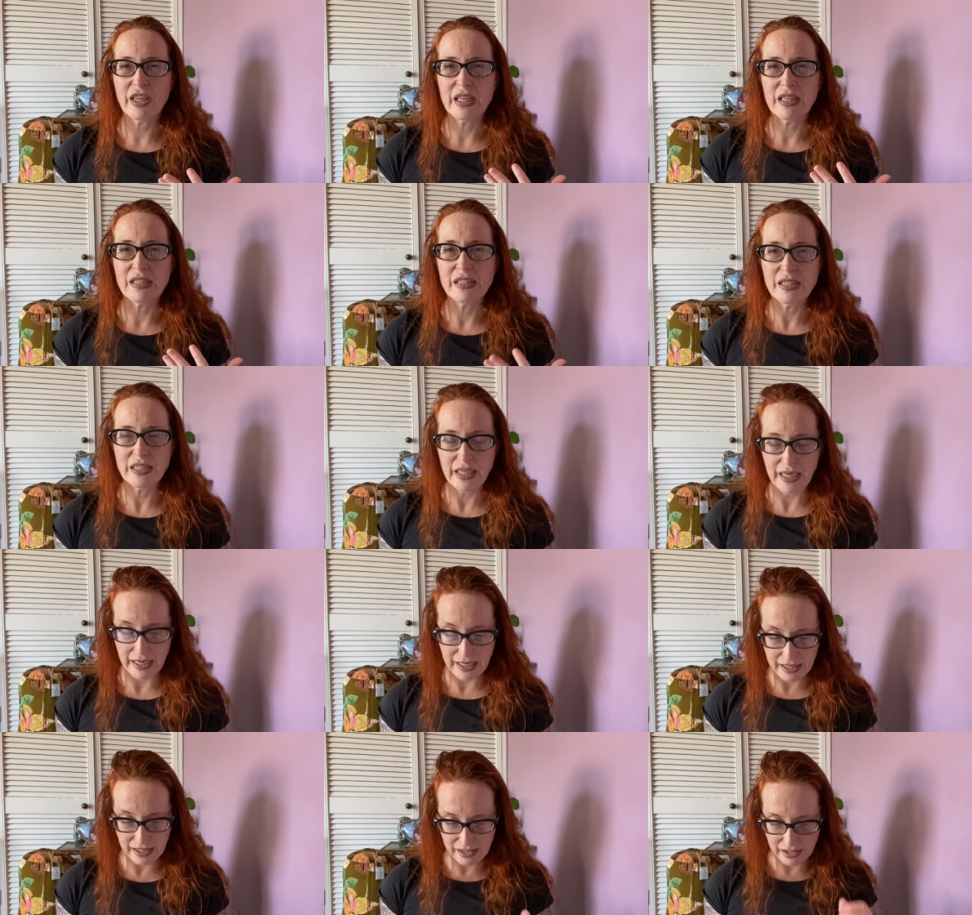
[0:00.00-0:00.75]
can
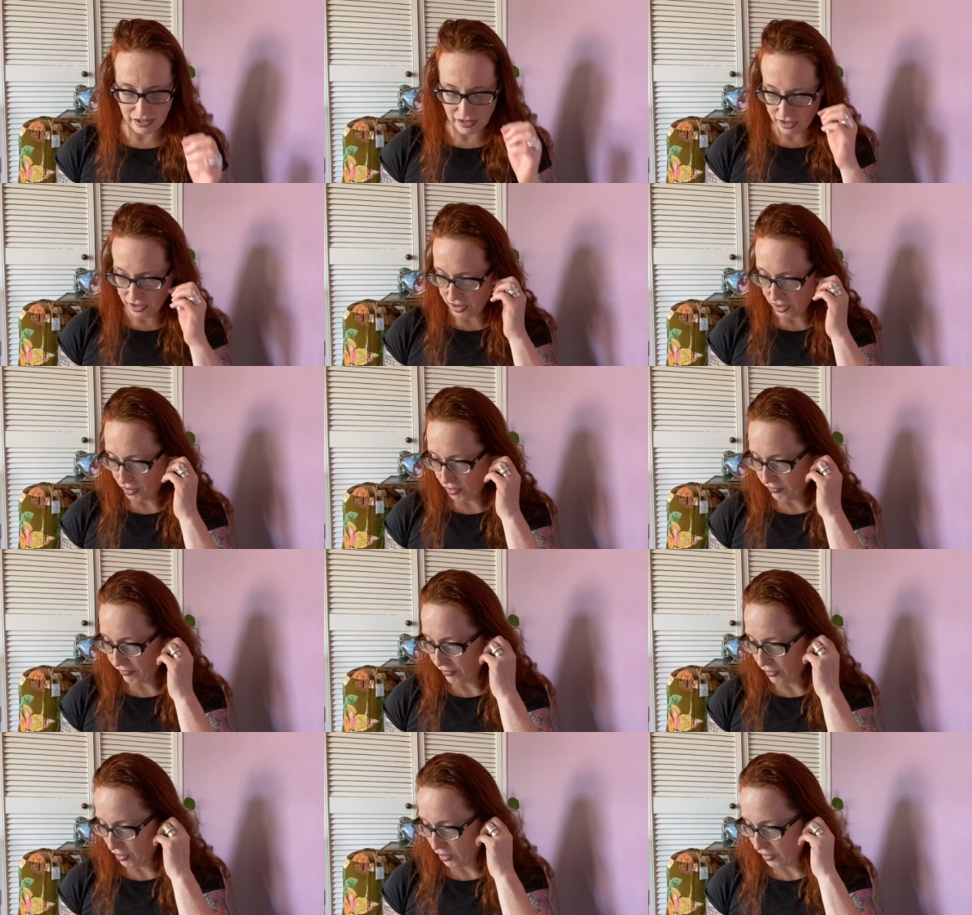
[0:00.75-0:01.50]
taste and so
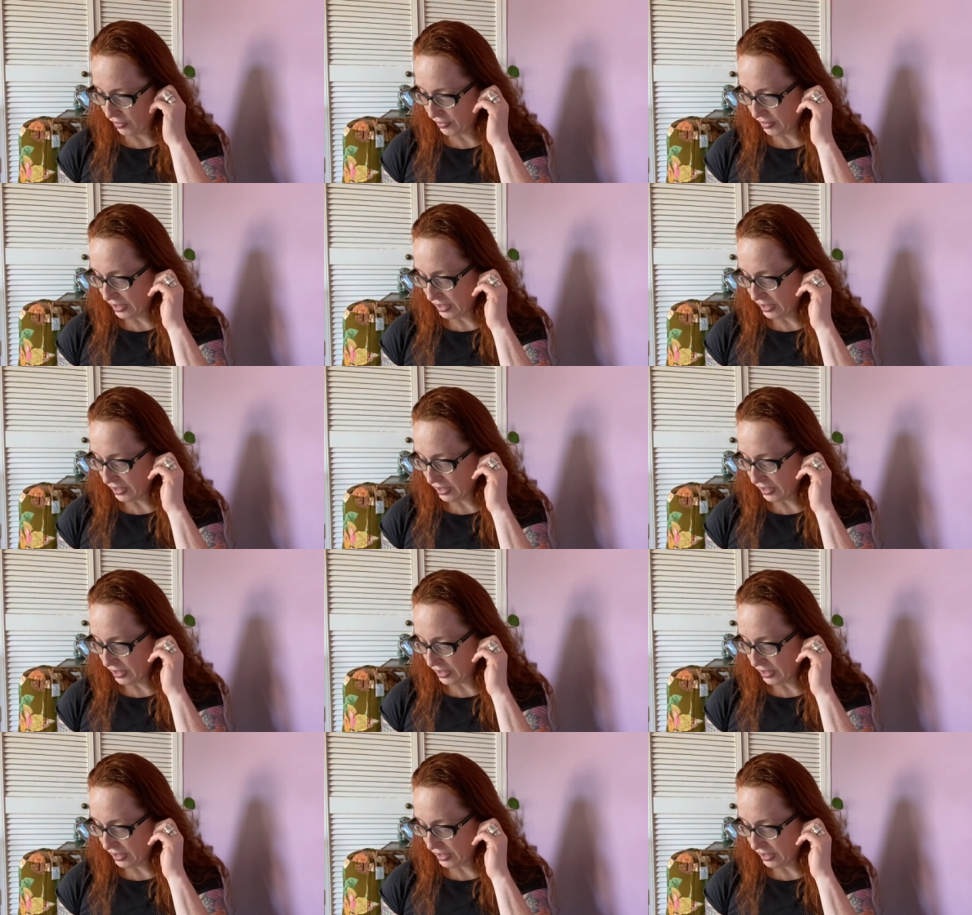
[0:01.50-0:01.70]
forth,